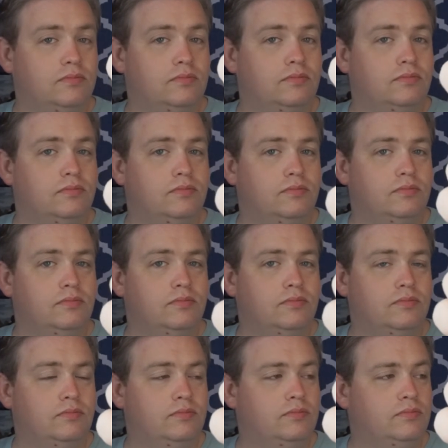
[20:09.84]

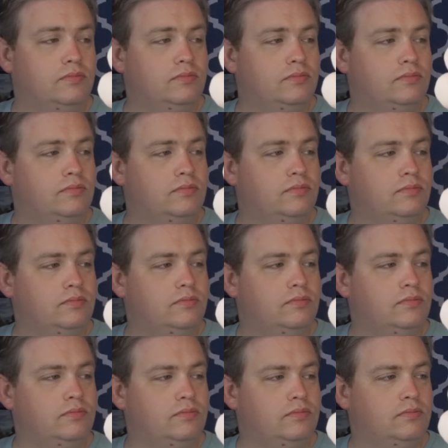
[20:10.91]

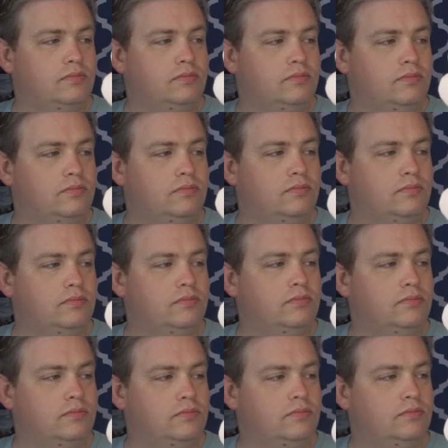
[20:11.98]

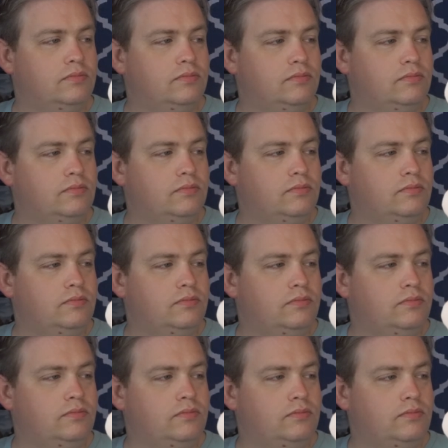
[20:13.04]

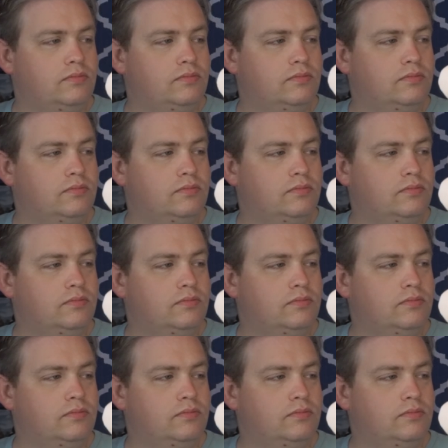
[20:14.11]
This person isn't speaking.